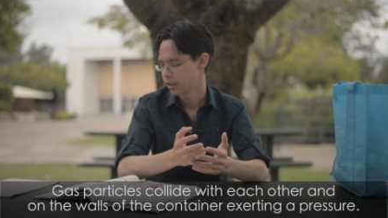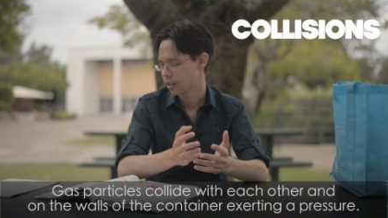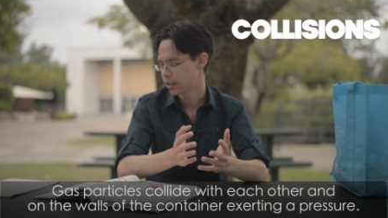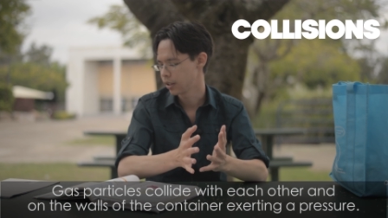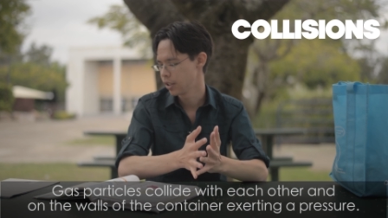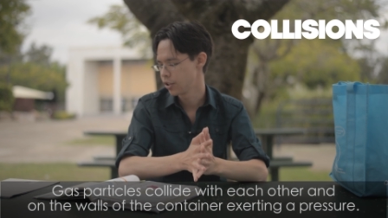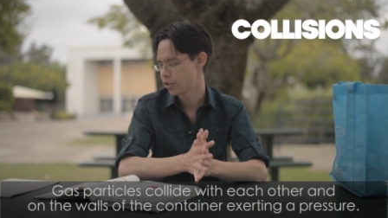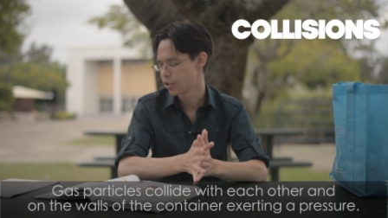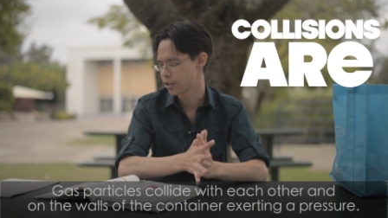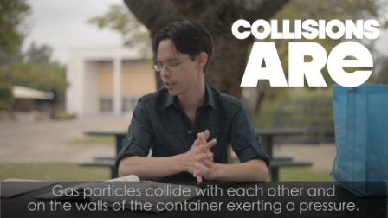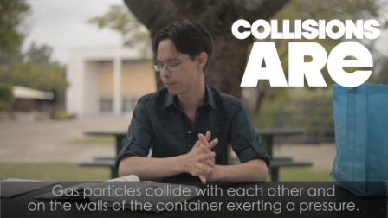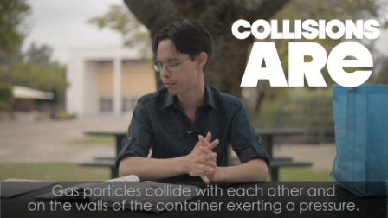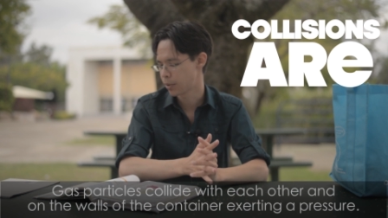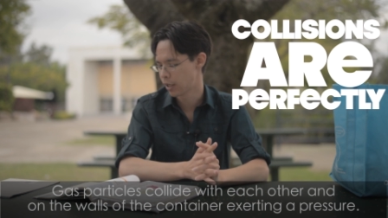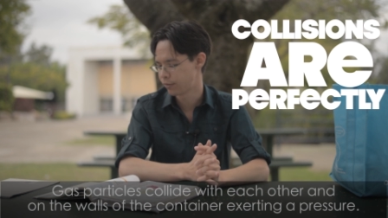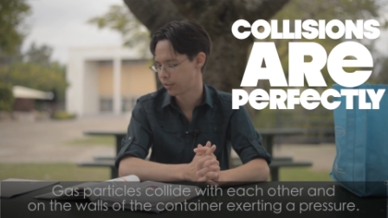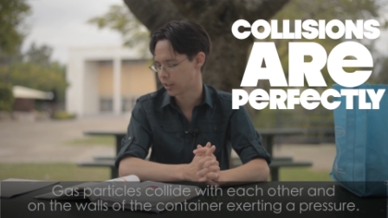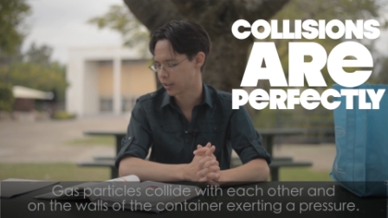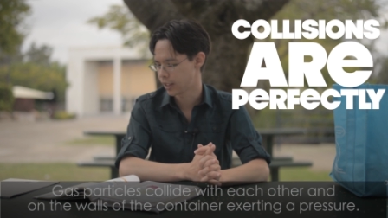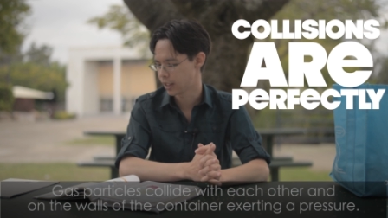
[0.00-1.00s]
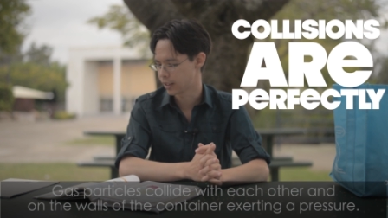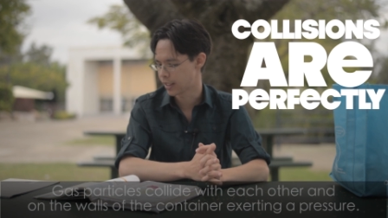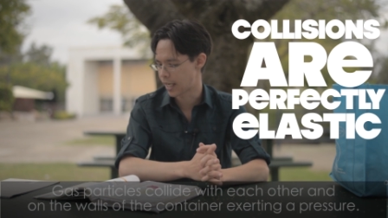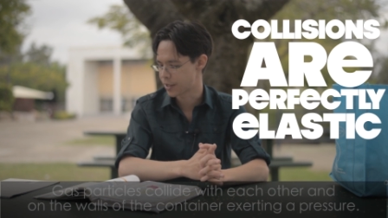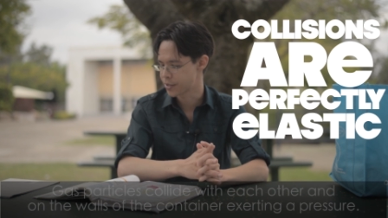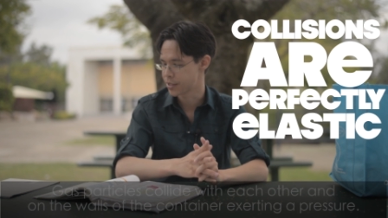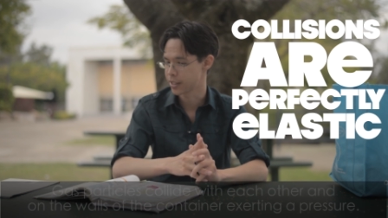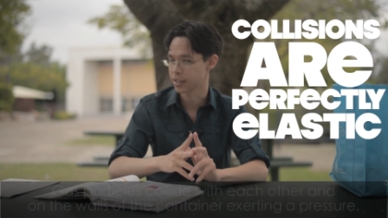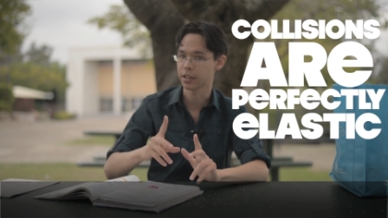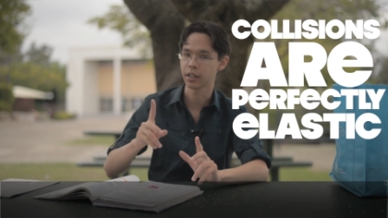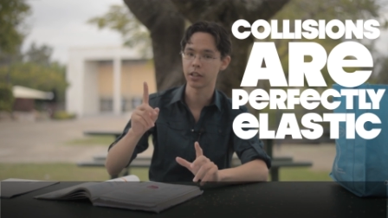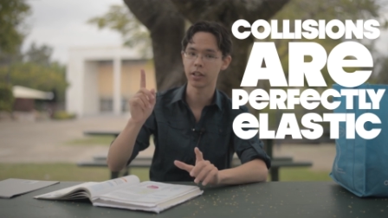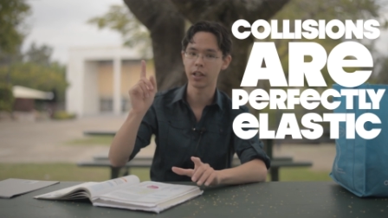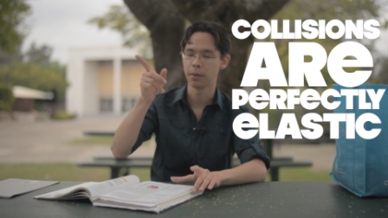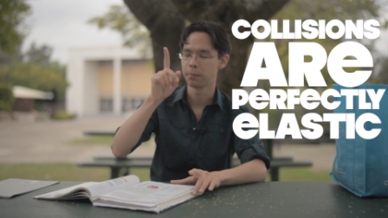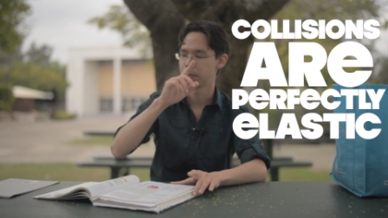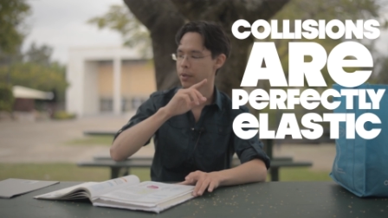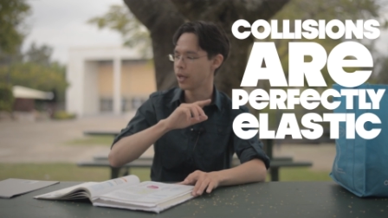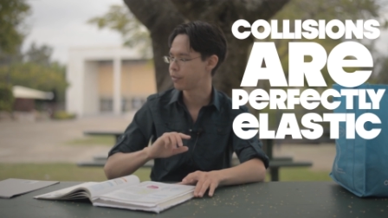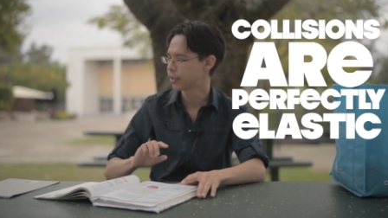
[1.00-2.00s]
Collisions are perfectly elastic.
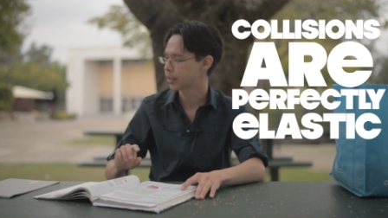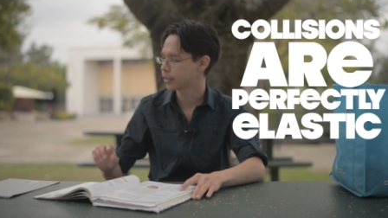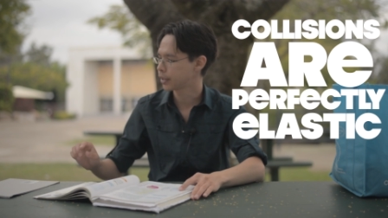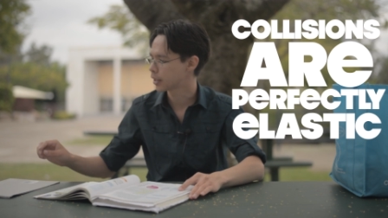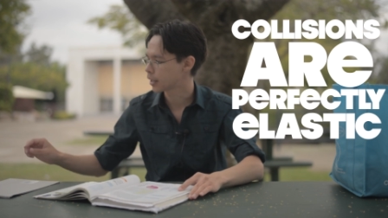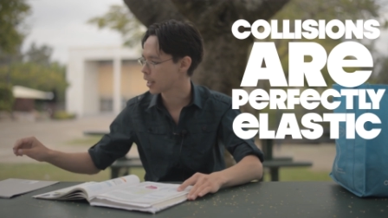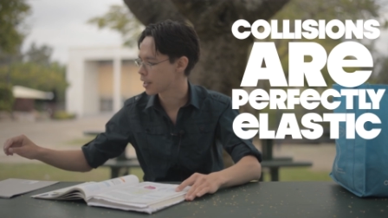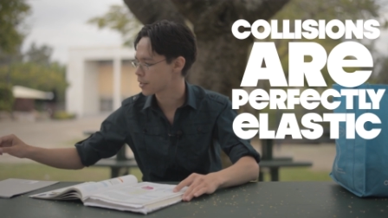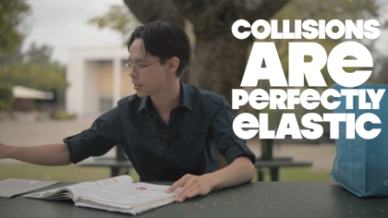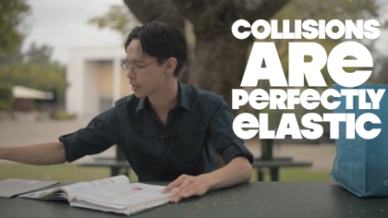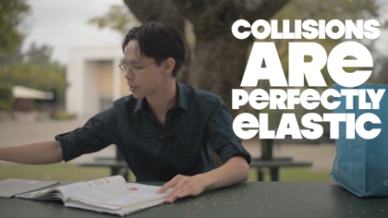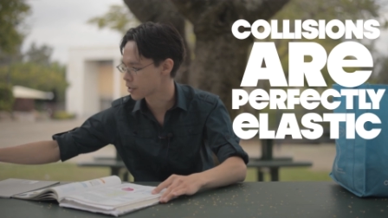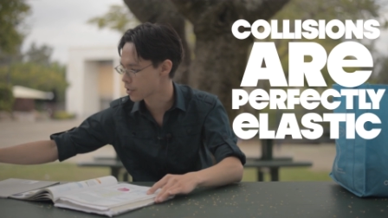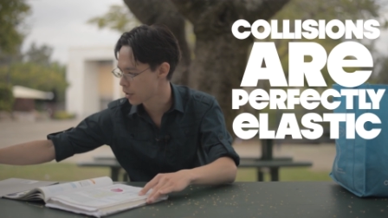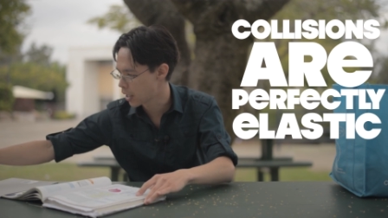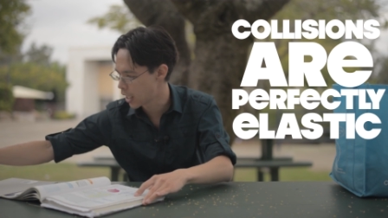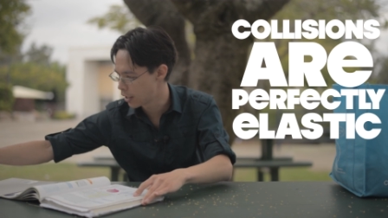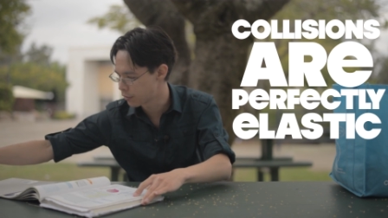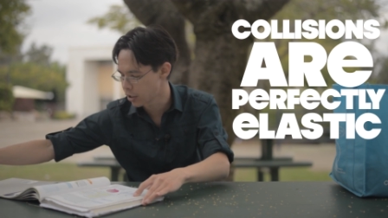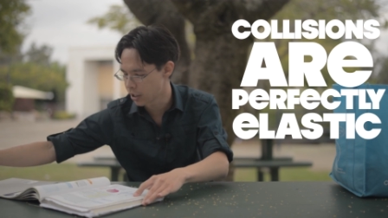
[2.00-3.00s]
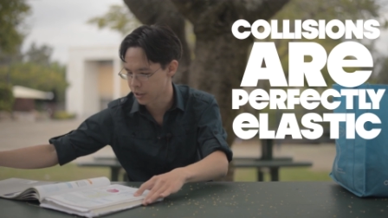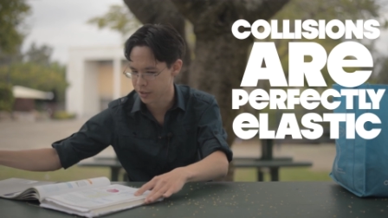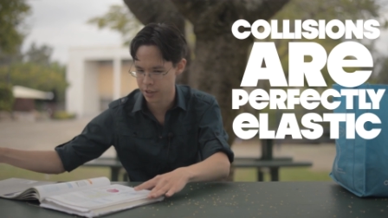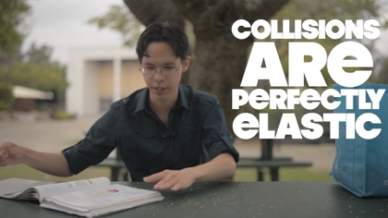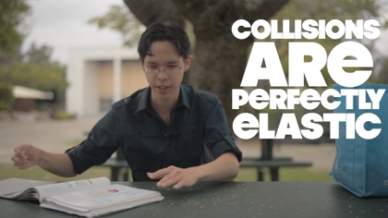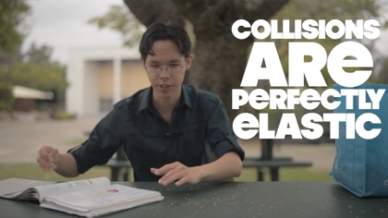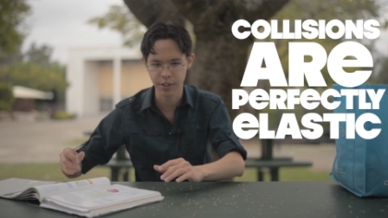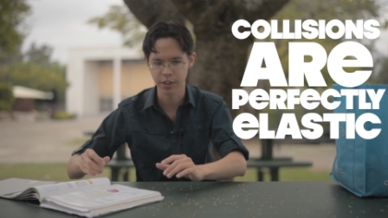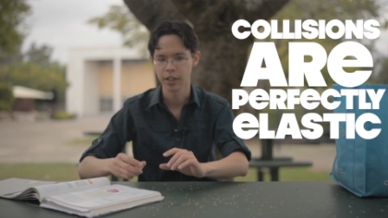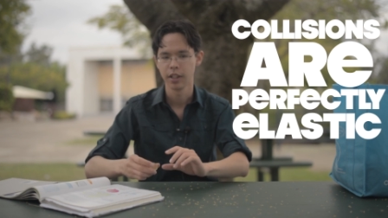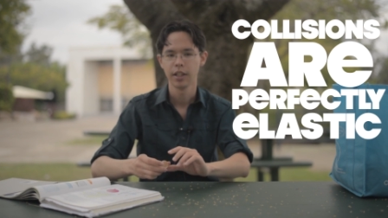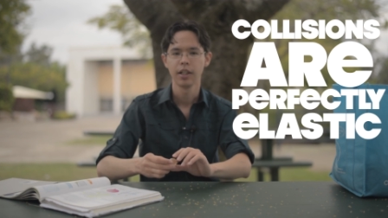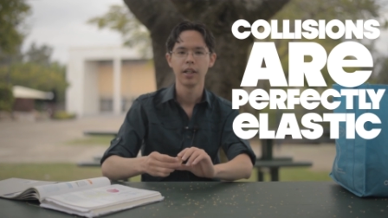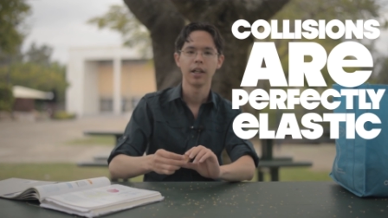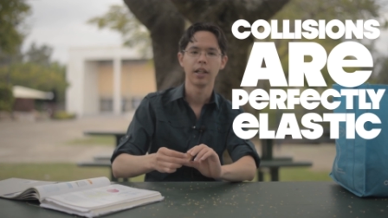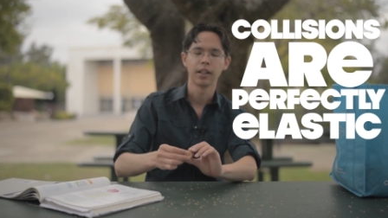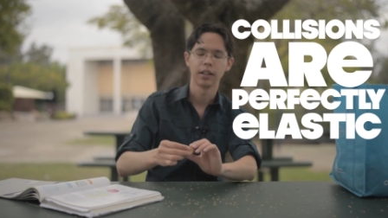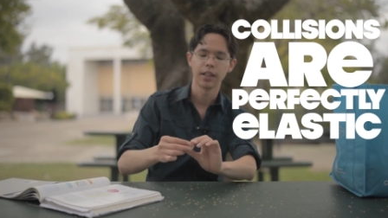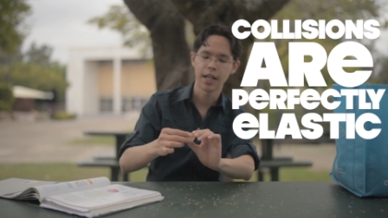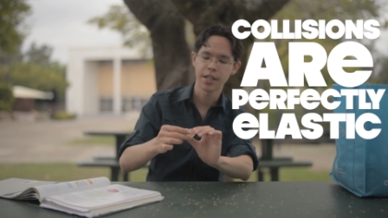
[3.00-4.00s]
So I've got this
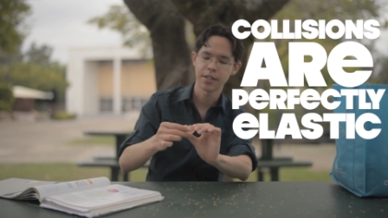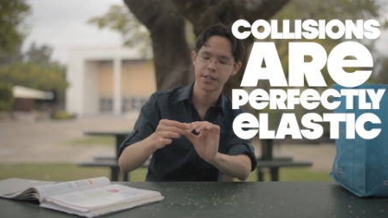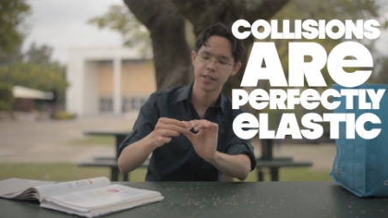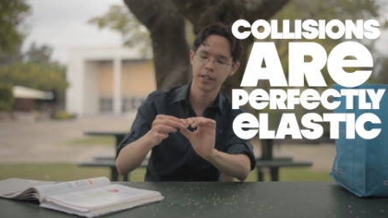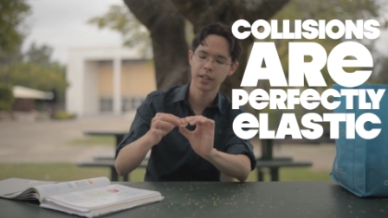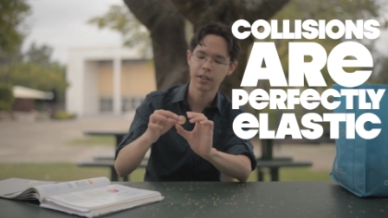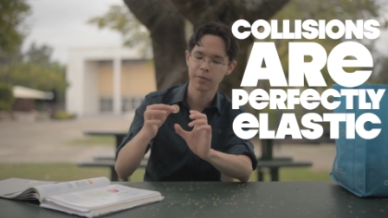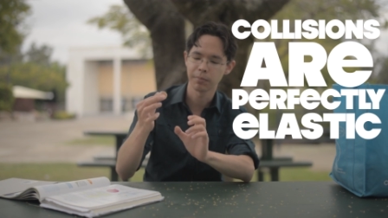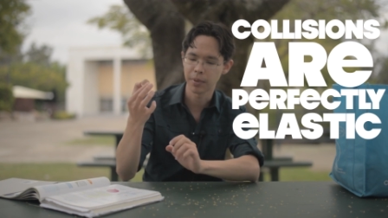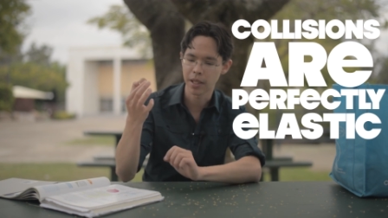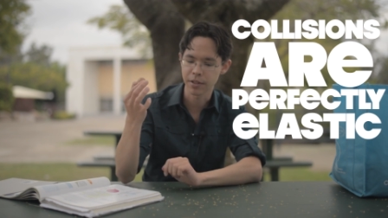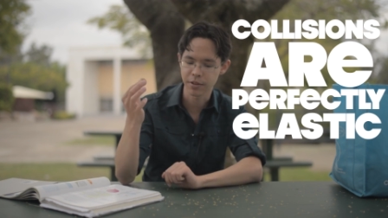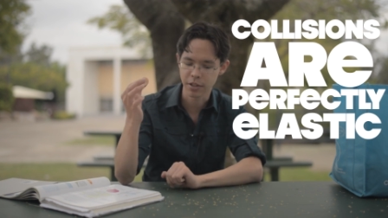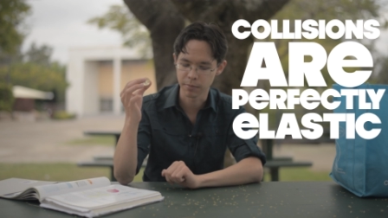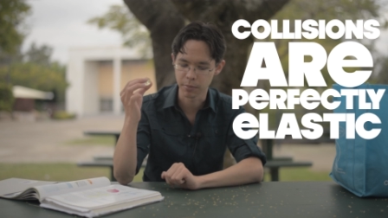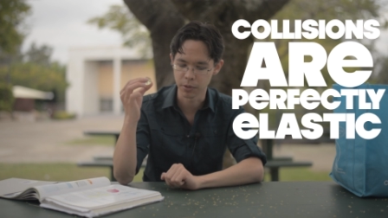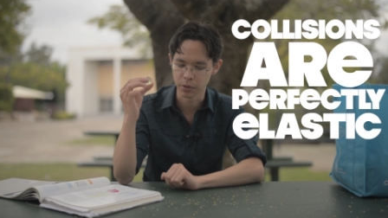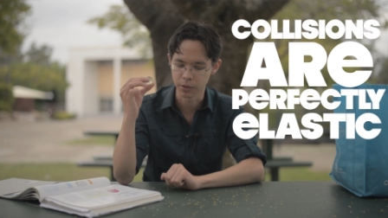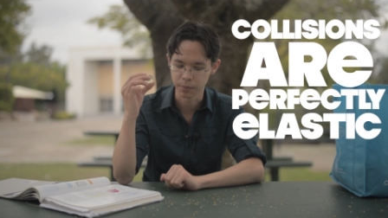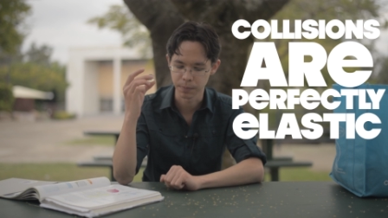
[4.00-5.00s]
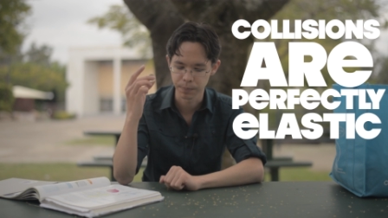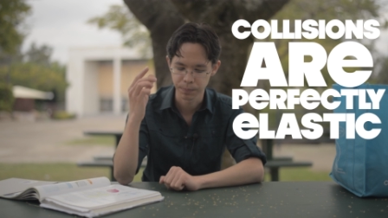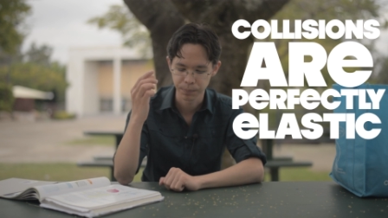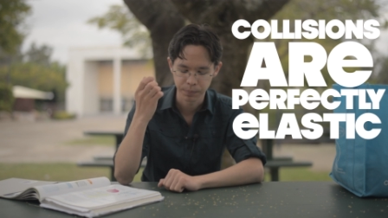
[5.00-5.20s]
elastic bouncing ball.